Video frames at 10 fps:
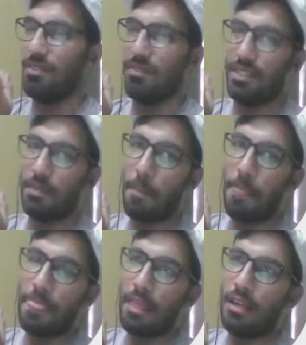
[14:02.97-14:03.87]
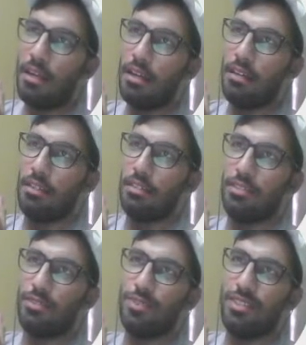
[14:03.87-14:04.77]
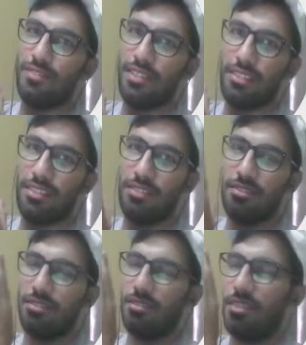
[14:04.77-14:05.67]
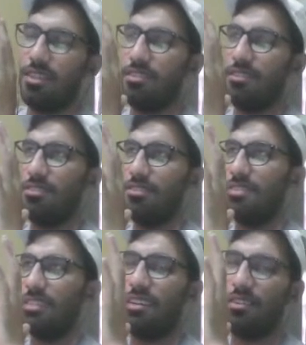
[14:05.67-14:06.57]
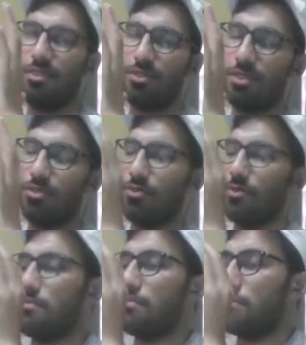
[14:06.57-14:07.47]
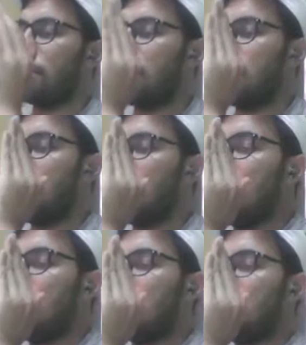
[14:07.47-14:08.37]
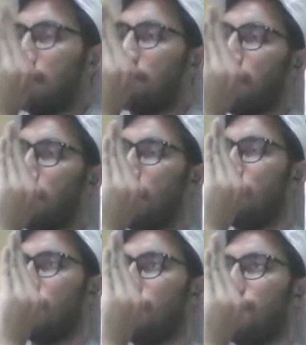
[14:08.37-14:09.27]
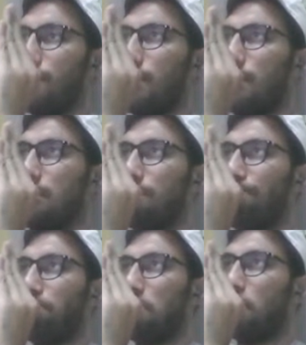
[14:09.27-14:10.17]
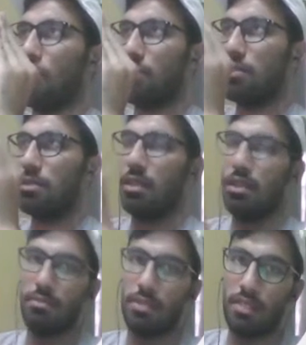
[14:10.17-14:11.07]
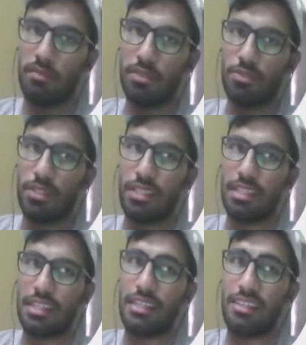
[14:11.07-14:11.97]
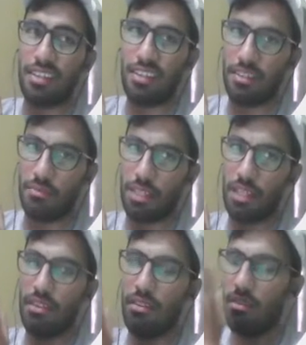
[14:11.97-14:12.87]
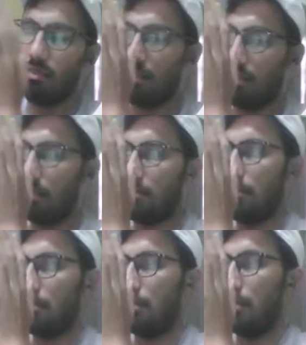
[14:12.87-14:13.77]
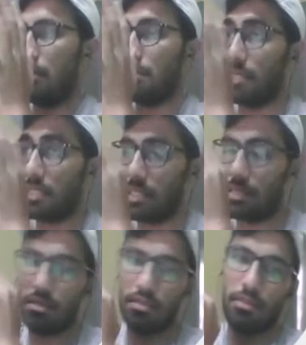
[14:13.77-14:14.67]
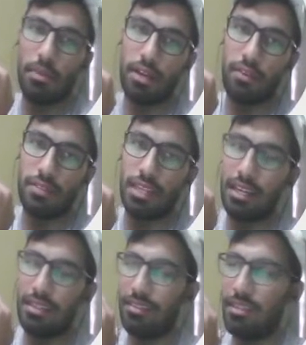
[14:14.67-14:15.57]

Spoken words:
when we, as a student, when he is in any standard. Okay, so some amount of books he has been given, so that he can train him, he can learn. There are some exercises in the back of that.